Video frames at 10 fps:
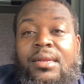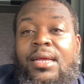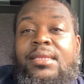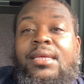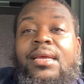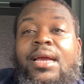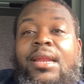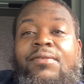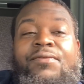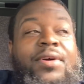That thing got
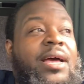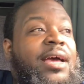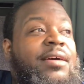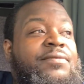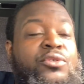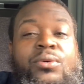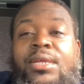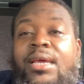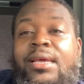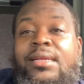to
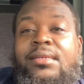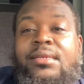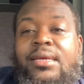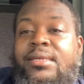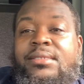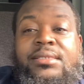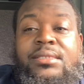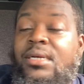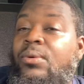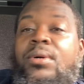528 and
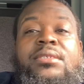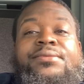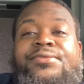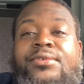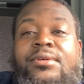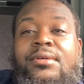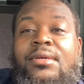still wasn't full.